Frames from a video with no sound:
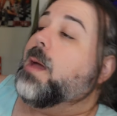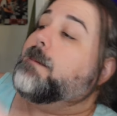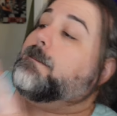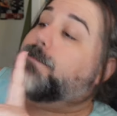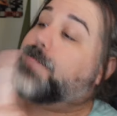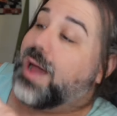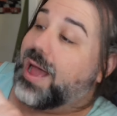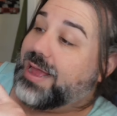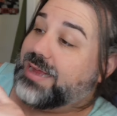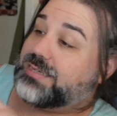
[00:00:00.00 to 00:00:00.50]

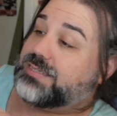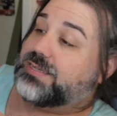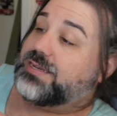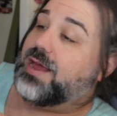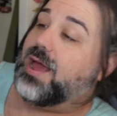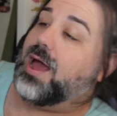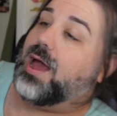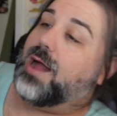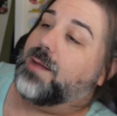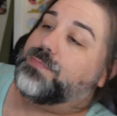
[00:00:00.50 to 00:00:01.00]
But
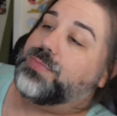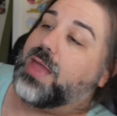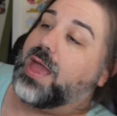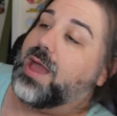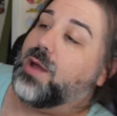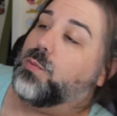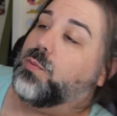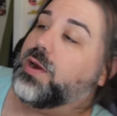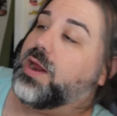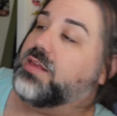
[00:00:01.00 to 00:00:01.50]
um,
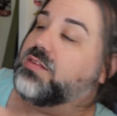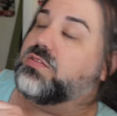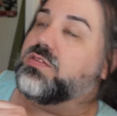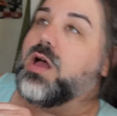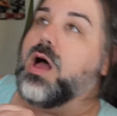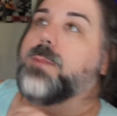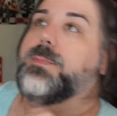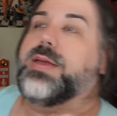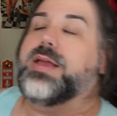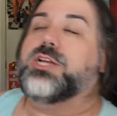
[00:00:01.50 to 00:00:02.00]
when I
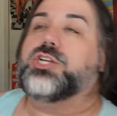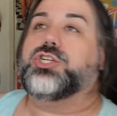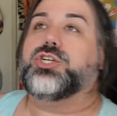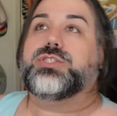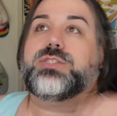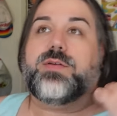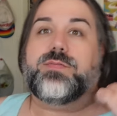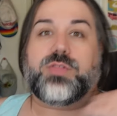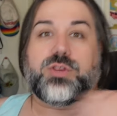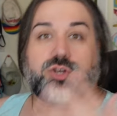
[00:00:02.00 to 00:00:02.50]
saw
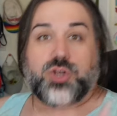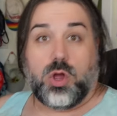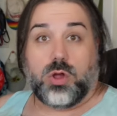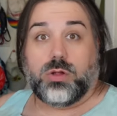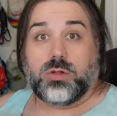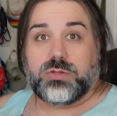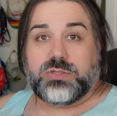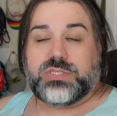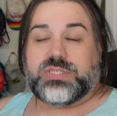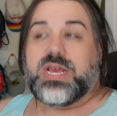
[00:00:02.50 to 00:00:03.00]
pictures of the
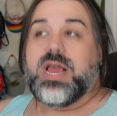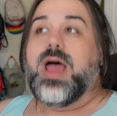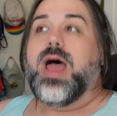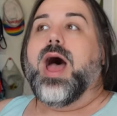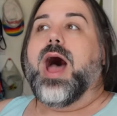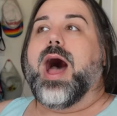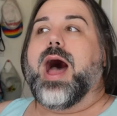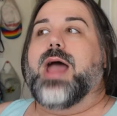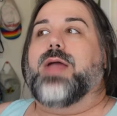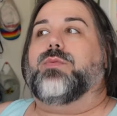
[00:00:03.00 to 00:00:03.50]
dolls,
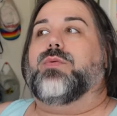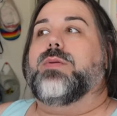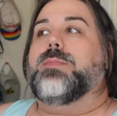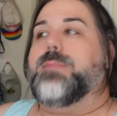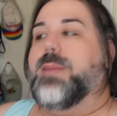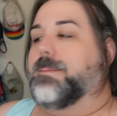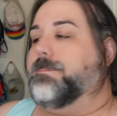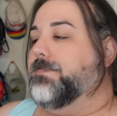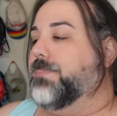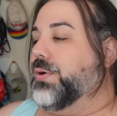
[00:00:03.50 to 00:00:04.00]
I
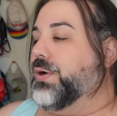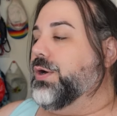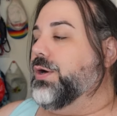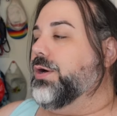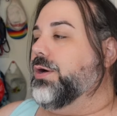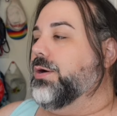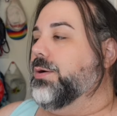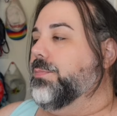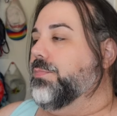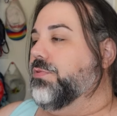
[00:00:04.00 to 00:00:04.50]

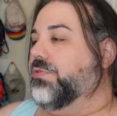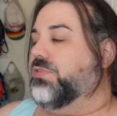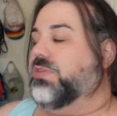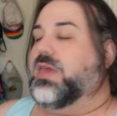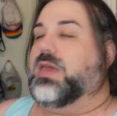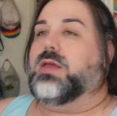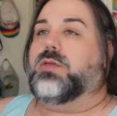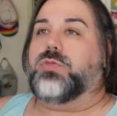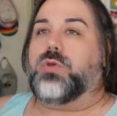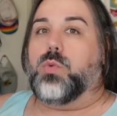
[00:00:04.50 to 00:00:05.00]
remember
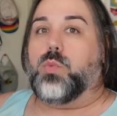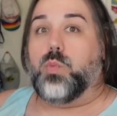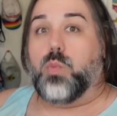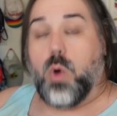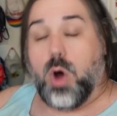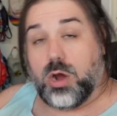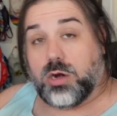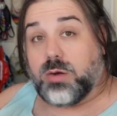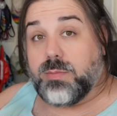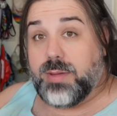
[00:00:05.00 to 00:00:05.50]
seeing the
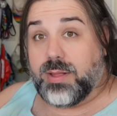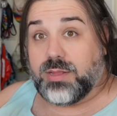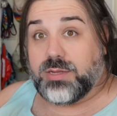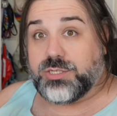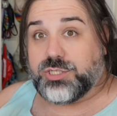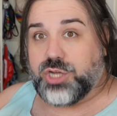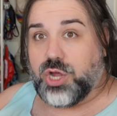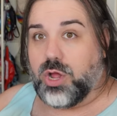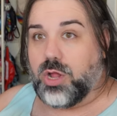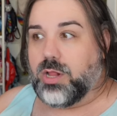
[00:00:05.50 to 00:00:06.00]

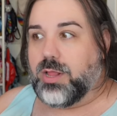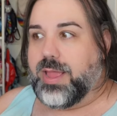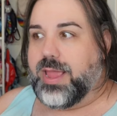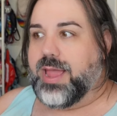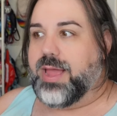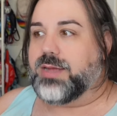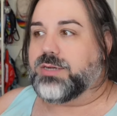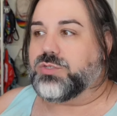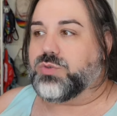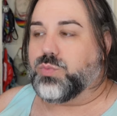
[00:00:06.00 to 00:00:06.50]
watermelon doll
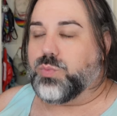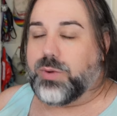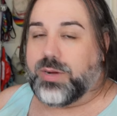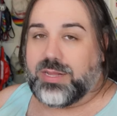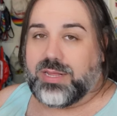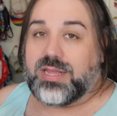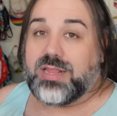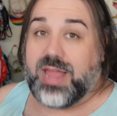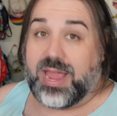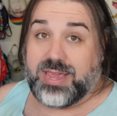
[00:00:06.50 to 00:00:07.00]
and
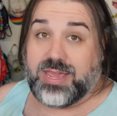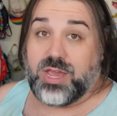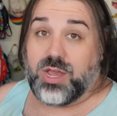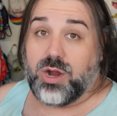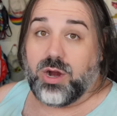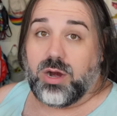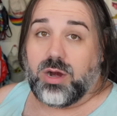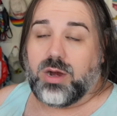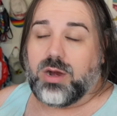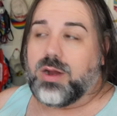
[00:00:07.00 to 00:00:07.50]
really
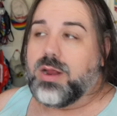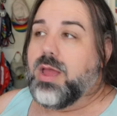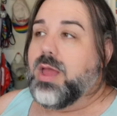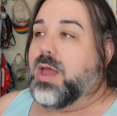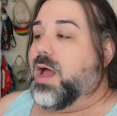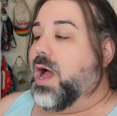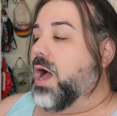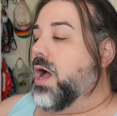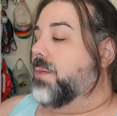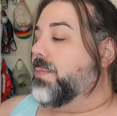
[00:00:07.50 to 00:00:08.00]
liking her.
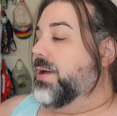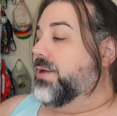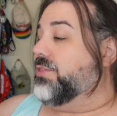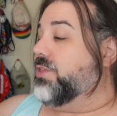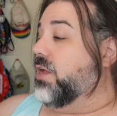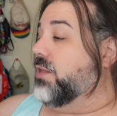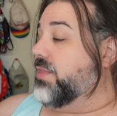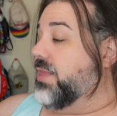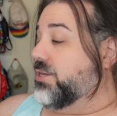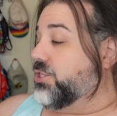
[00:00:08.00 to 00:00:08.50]
Um, I
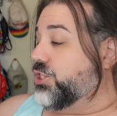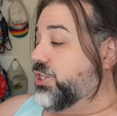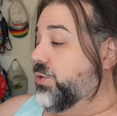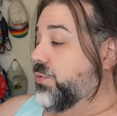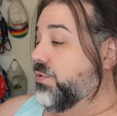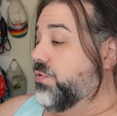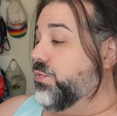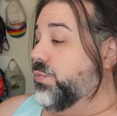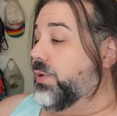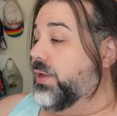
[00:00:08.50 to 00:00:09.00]
thought that that she
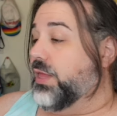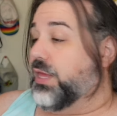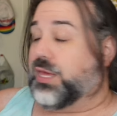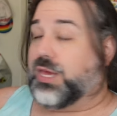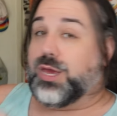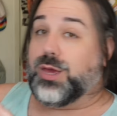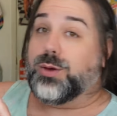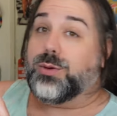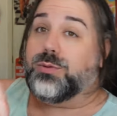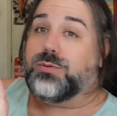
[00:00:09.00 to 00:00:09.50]
was really
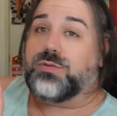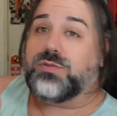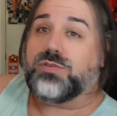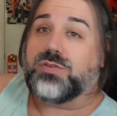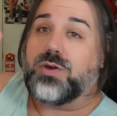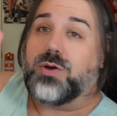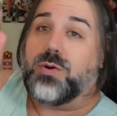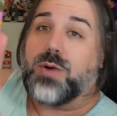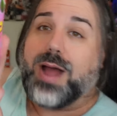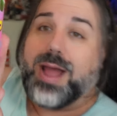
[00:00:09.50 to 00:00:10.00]
cute,
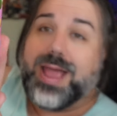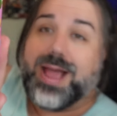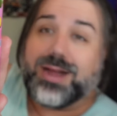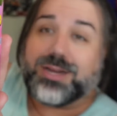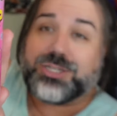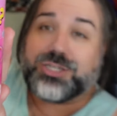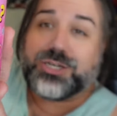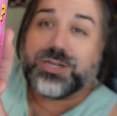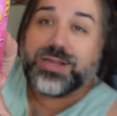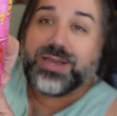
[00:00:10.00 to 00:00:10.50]
so I
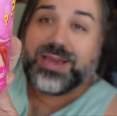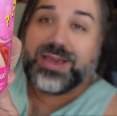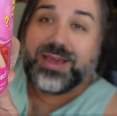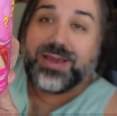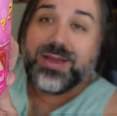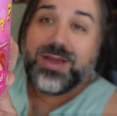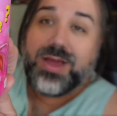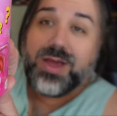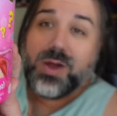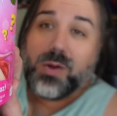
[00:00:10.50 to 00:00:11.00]

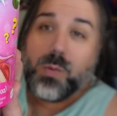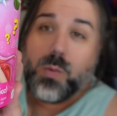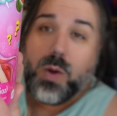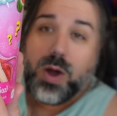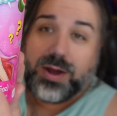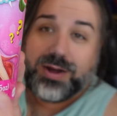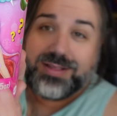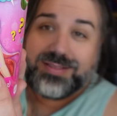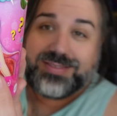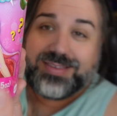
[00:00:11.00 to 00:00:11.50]
actually
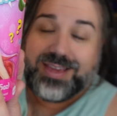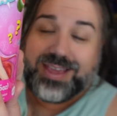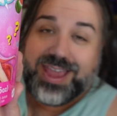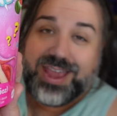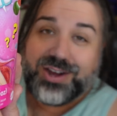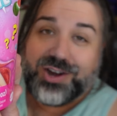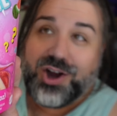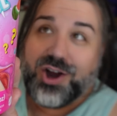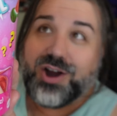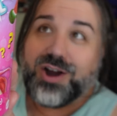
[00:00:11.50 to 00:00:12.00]
wanted to
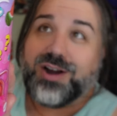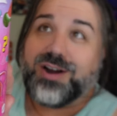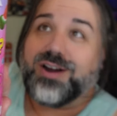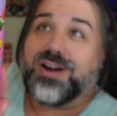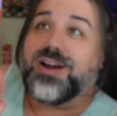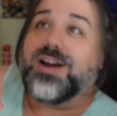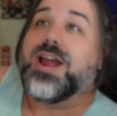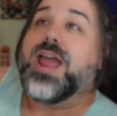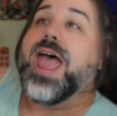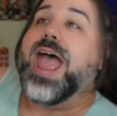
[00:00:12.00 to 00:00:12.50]
get
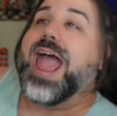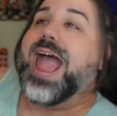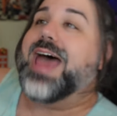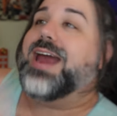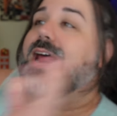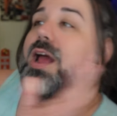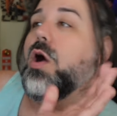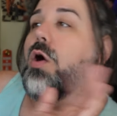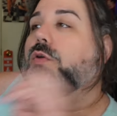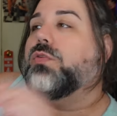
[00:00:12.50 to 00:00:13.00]
her.
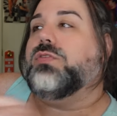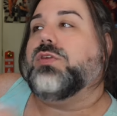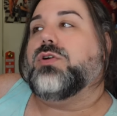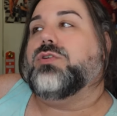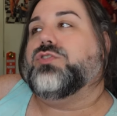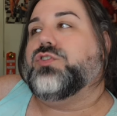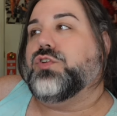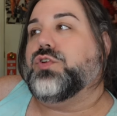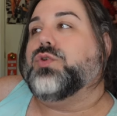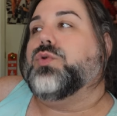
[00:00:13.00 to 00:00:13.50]
And I
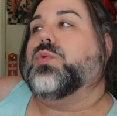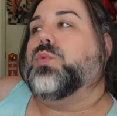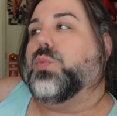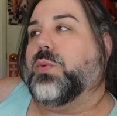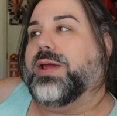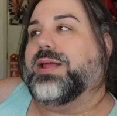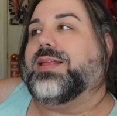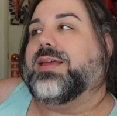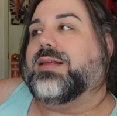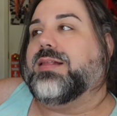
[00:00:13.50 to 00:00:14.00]
also do
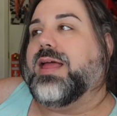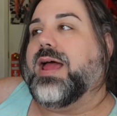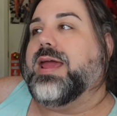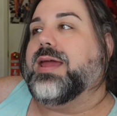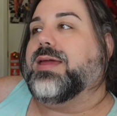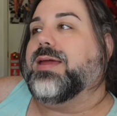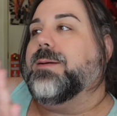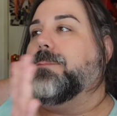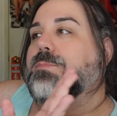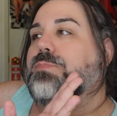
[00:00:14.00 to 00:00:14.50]
really
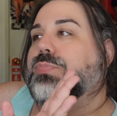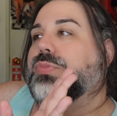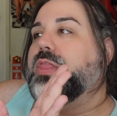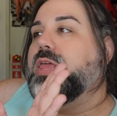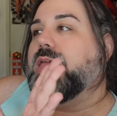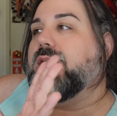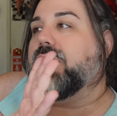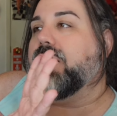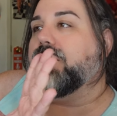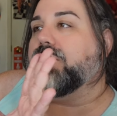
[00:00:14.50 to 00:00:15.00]
like
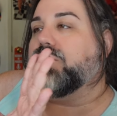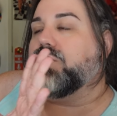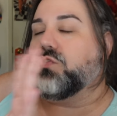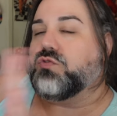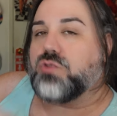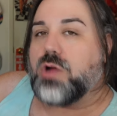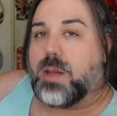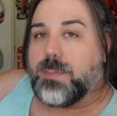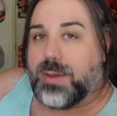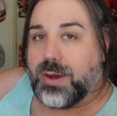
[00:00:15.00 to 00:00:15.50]
the
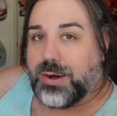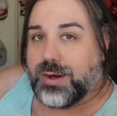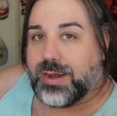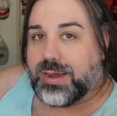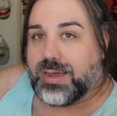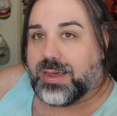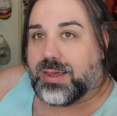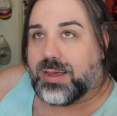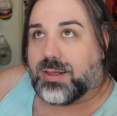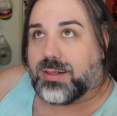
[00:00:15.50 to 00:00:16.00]

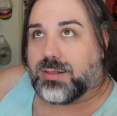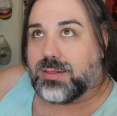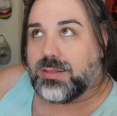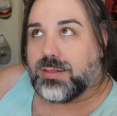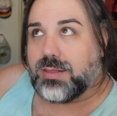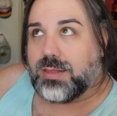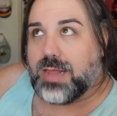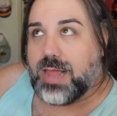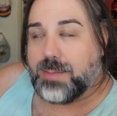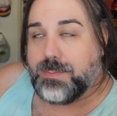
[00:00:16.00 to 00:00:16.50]
strawberry
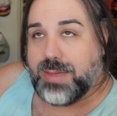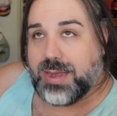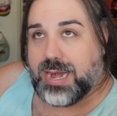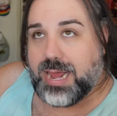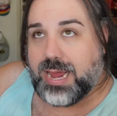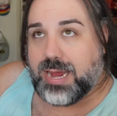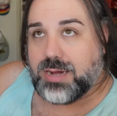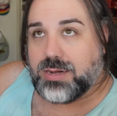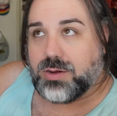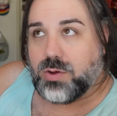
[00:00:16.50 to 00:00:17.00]

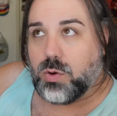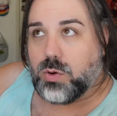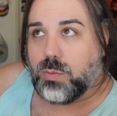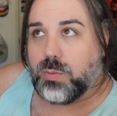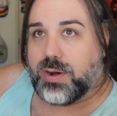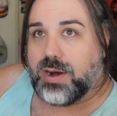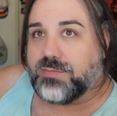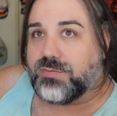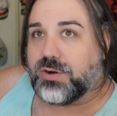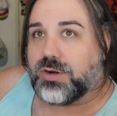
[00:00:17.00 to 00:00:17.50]
lemonade or
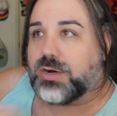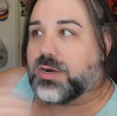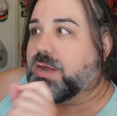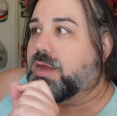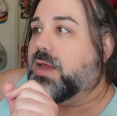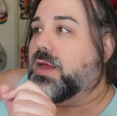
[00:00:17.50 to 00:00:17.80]
whatever,